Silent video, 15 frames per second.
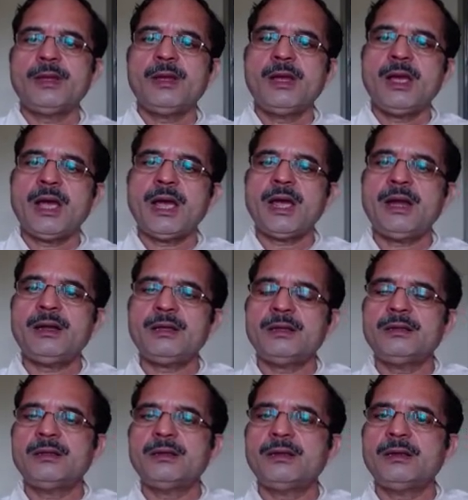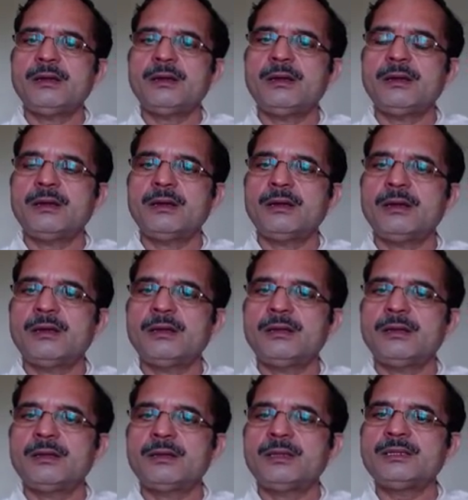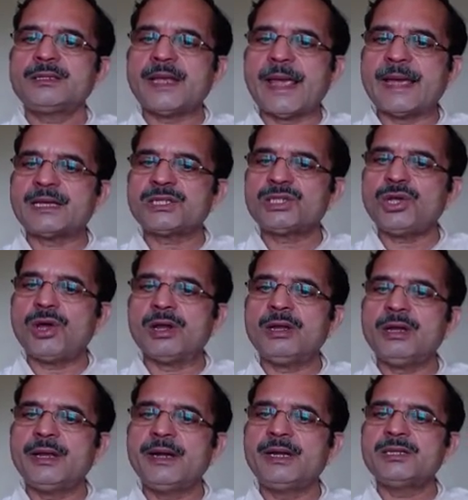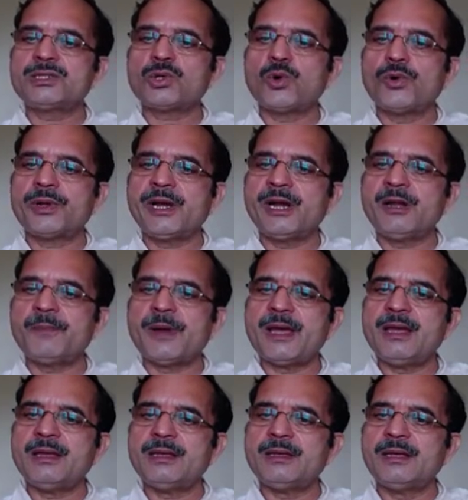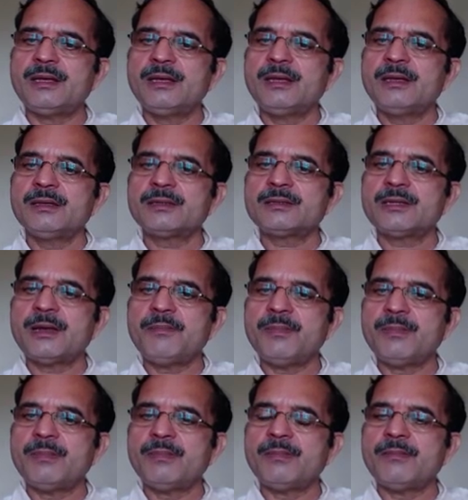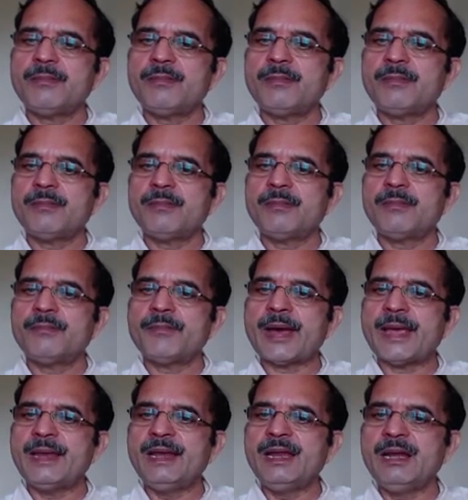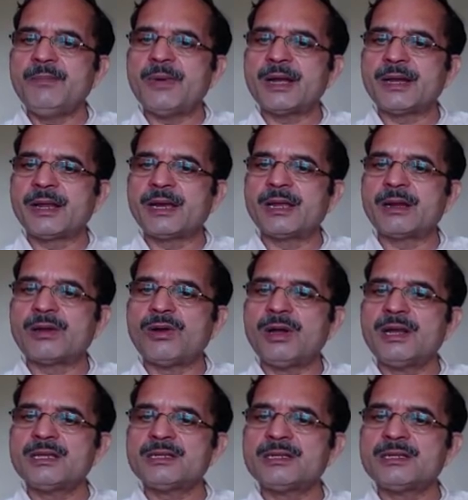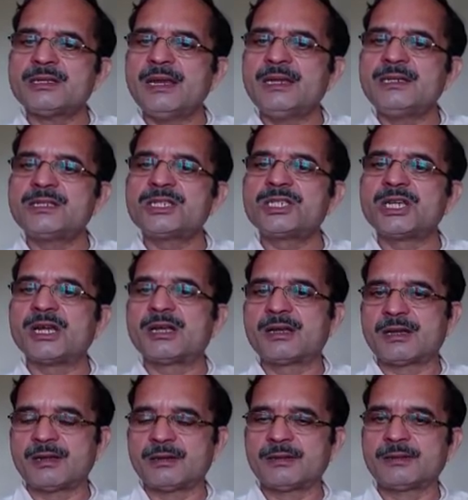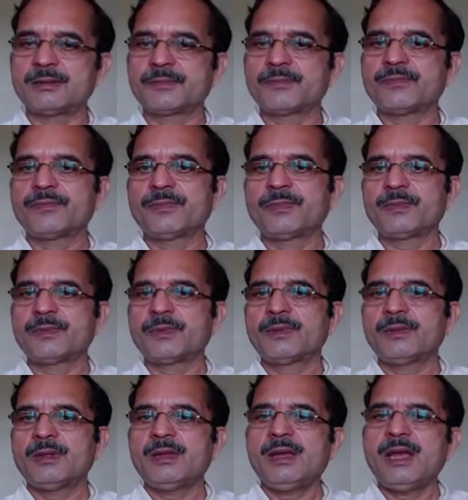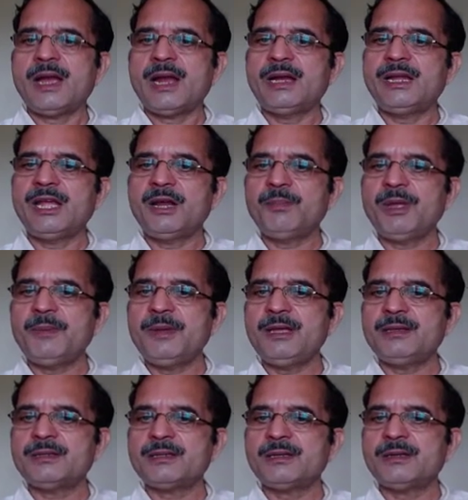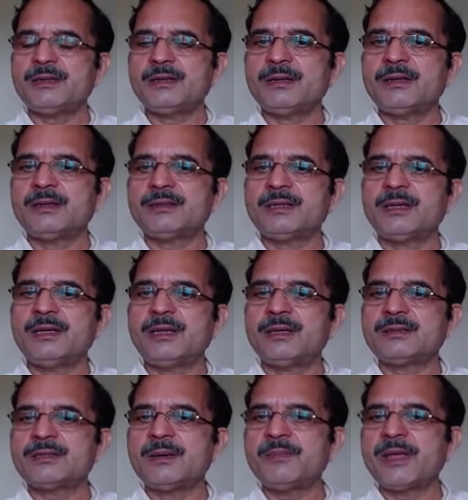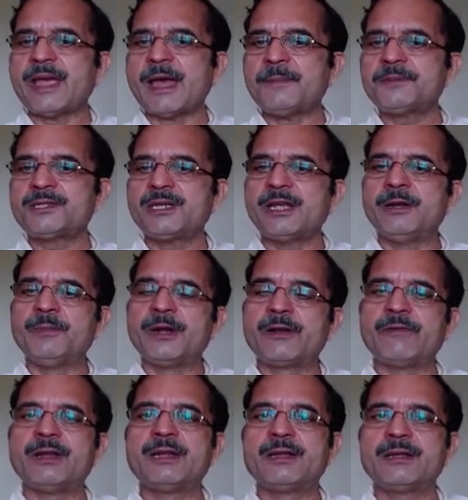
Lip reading: And this axon, it is coated by some myelin material called as myelin sheath, and there may be some gaps in between.